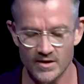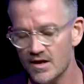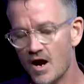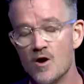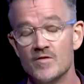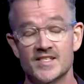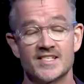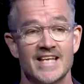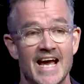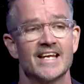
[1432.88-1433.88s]

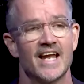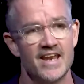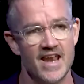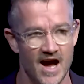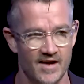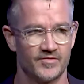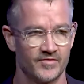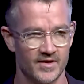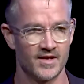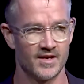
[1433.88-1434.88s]
overstate
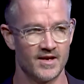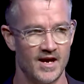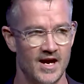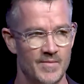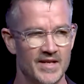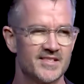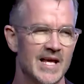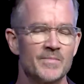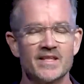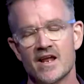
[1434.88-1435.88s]
enough, and
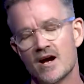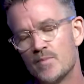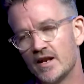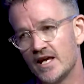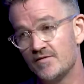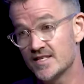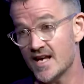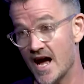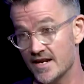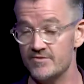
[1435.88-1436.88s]
something that I believe is
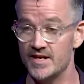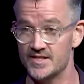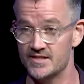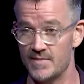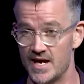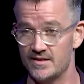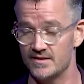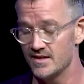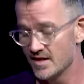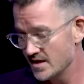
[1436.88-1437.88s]

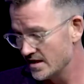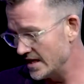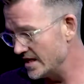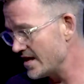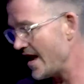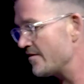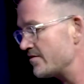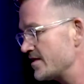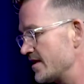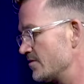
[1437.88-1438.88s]
underestimated in
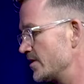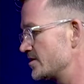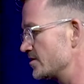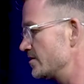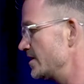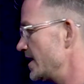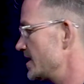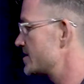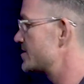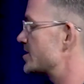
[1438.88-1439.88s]
everything we do
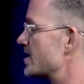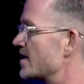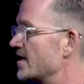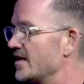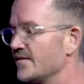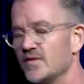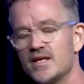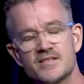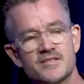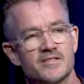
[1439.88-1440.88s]
is to
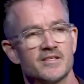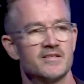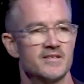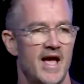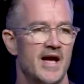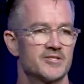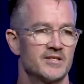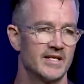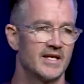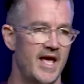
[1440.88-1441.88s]

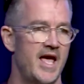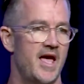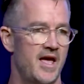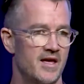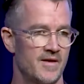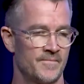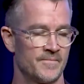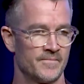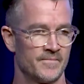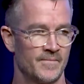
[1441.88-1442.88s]
actually care,
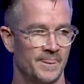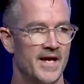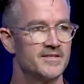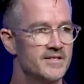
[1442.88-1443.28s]
and to